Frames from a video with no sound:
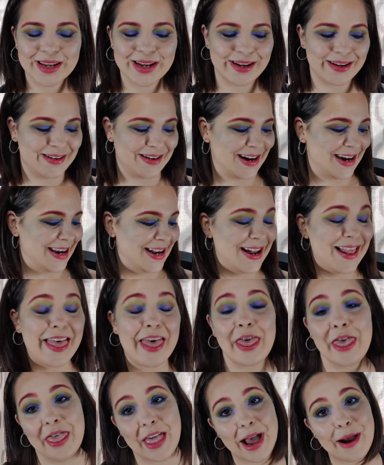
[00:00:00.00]
All right.
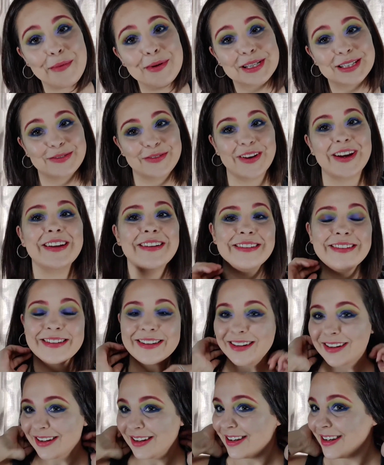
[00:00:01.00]
That was fun.
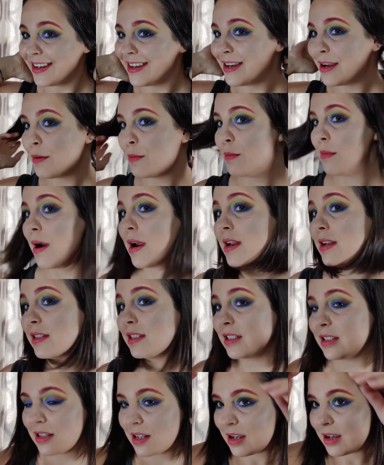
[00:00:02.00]

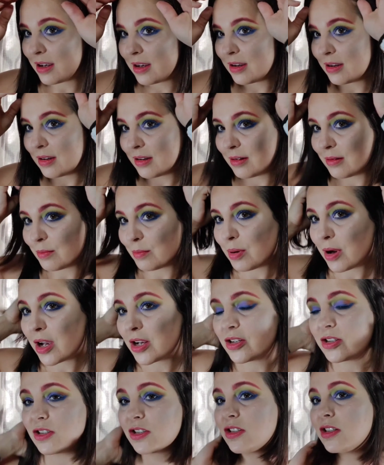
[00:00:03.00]
Minus the
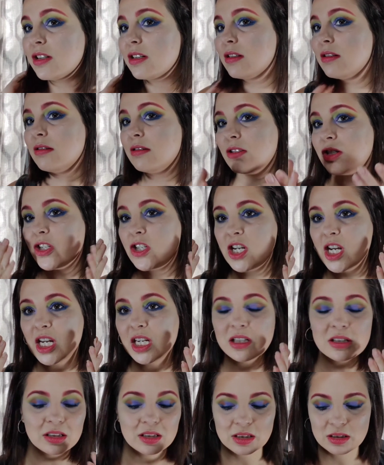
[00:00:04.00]
punched
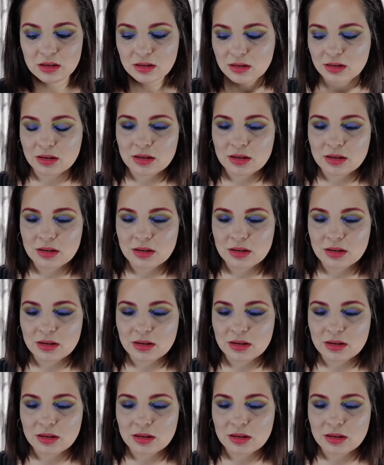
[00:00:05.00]
cheeks.